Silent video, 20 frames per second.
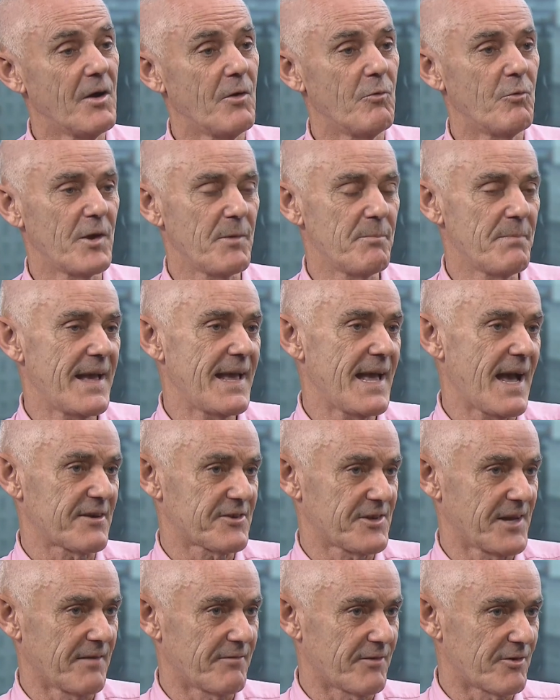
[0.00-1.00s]
we may
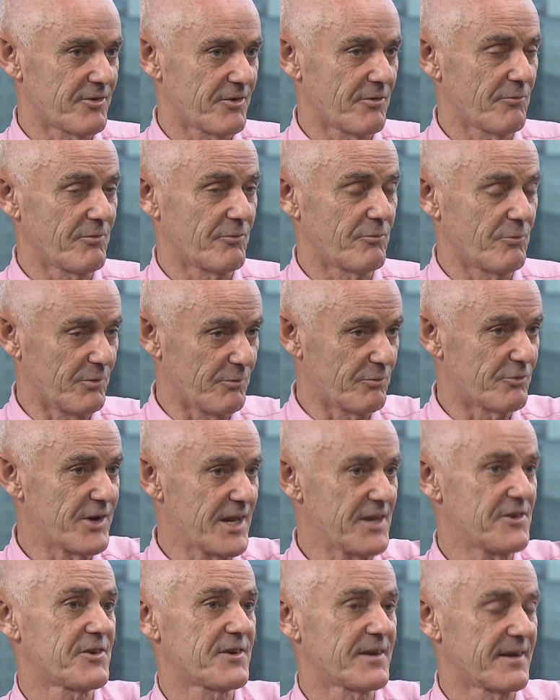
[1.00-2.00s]
actually have
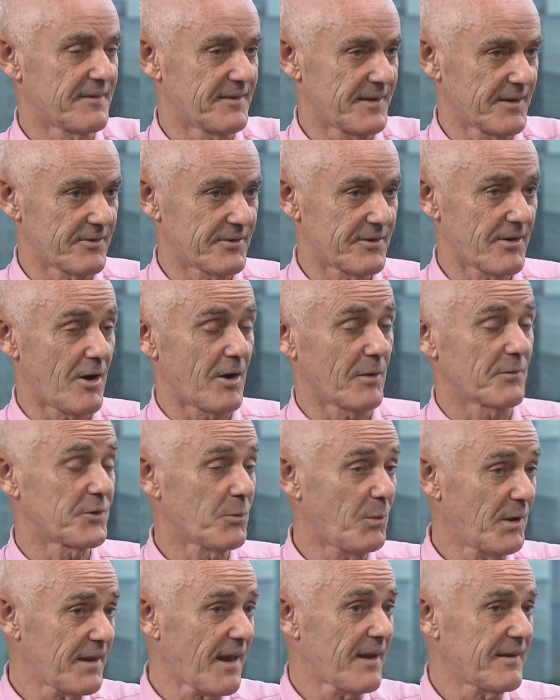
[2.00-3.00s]
reached zero target. So
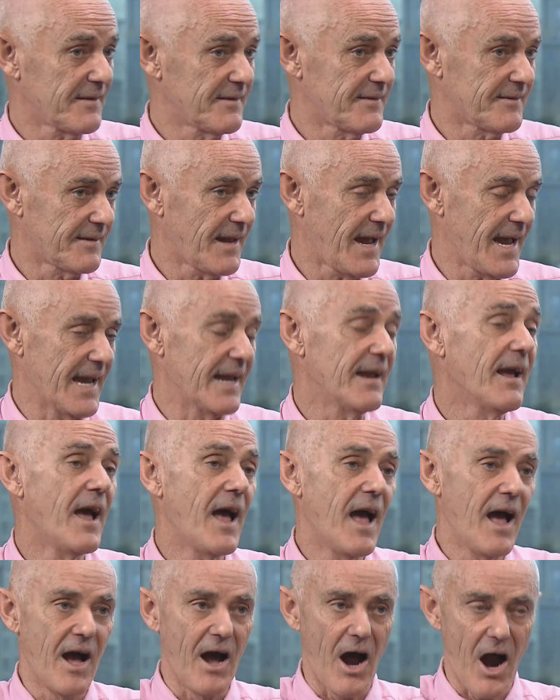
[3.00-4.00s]
what that is saying,
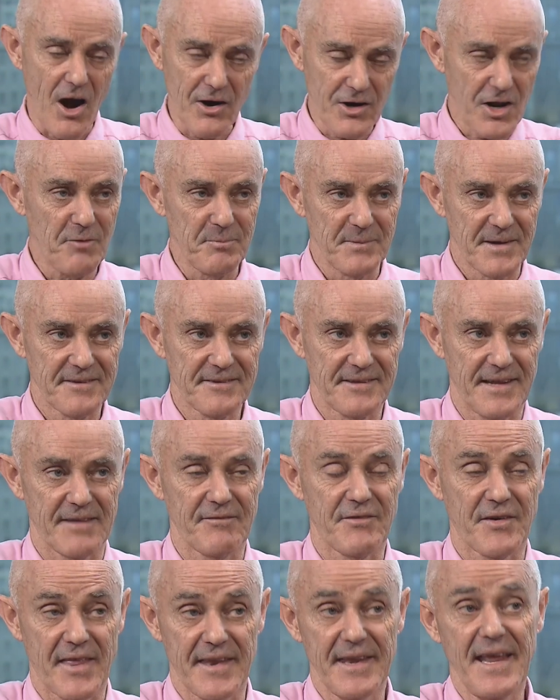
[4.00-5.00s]
our government is saying
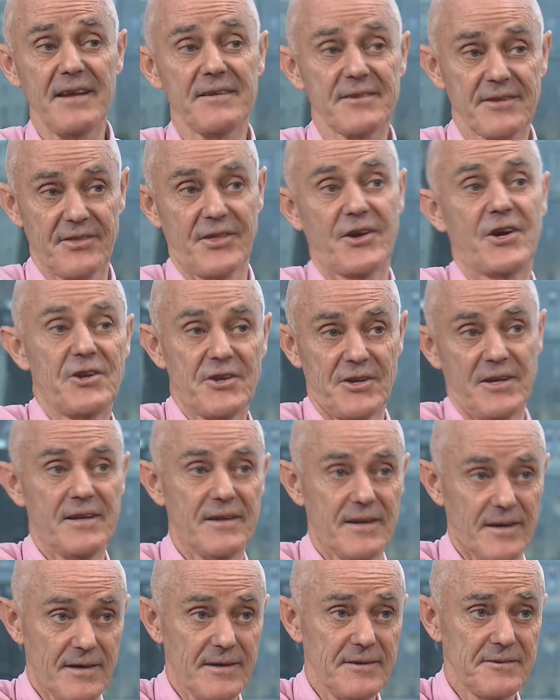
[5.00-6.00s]
for the next 30
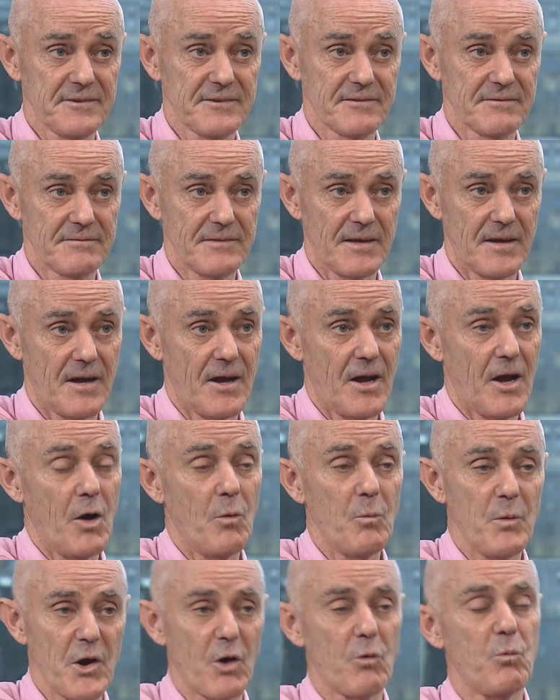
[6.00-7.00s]
years,
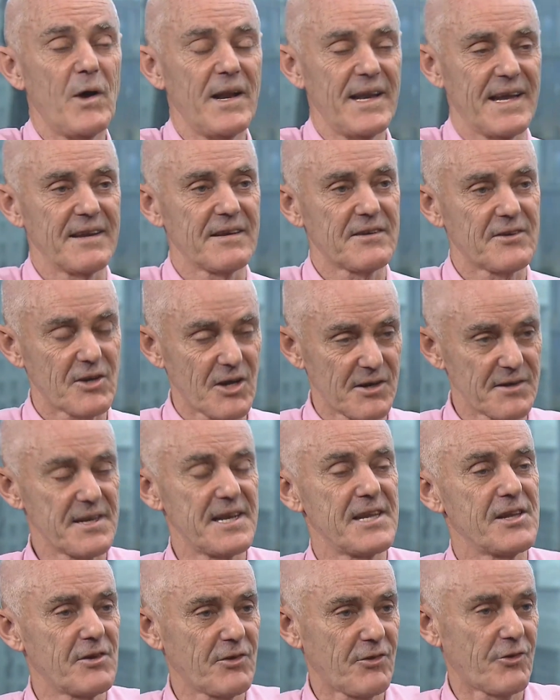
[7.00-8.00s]
we are willing to
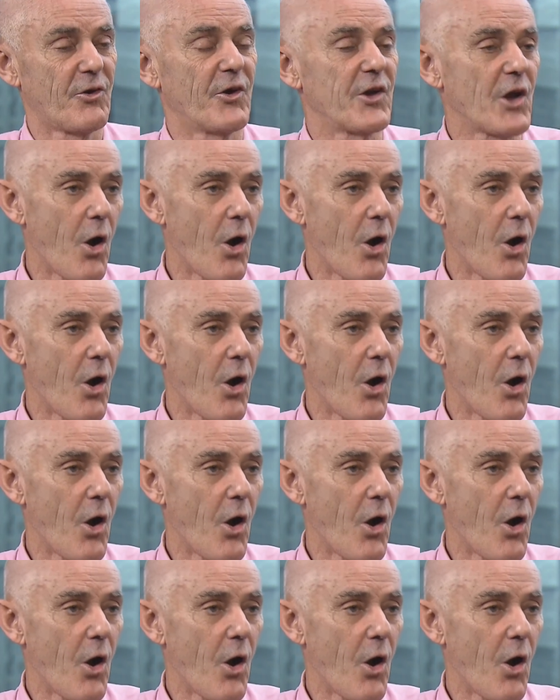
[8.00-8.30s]
continue throwing